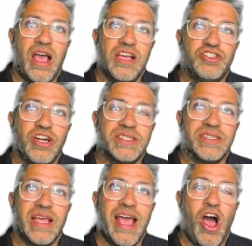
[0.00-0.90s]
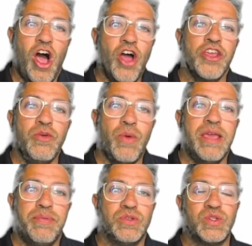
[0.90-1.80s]
address, are you
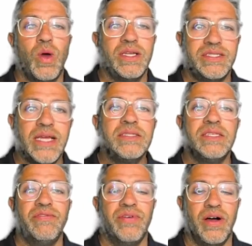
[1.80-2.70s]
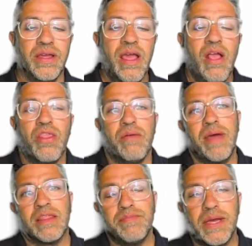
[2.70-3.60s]
able to identify the
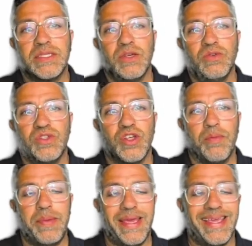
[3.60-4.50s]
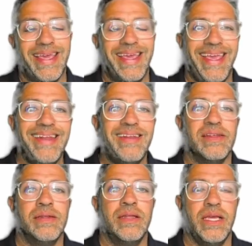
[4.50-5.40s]
mathematical topic
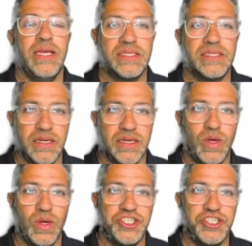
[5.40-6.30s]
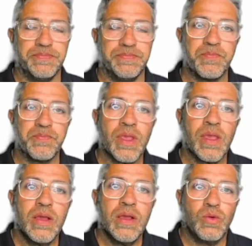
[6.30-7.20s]
hidden inside a question?
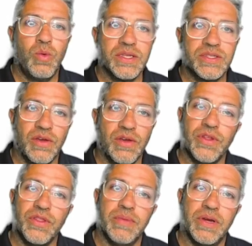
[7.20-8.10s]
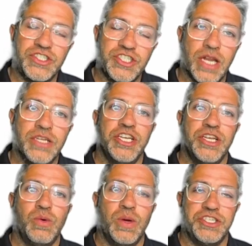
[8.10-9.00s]
Quite often, the most
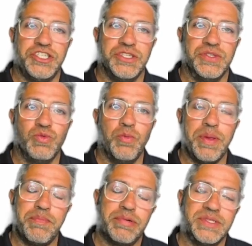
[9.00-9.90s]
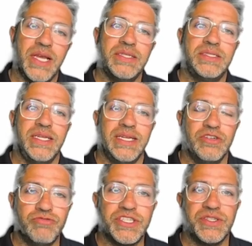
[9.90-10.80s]
challenging questions will be presented in
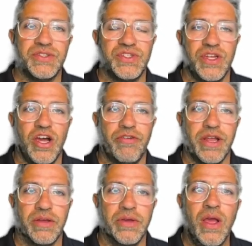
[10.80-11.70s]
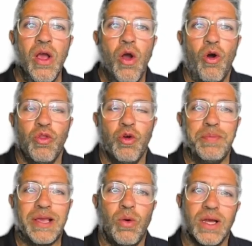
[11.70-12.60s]
a written scenario, or there'll
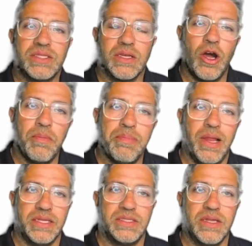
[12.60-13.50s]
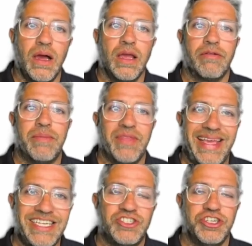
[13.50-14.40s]
be quite a complex diagram that
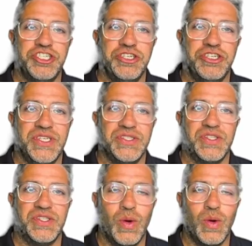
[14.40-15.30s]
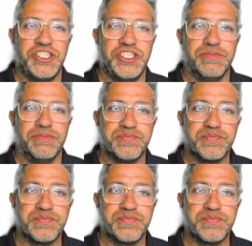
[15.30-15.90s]
introduces the question.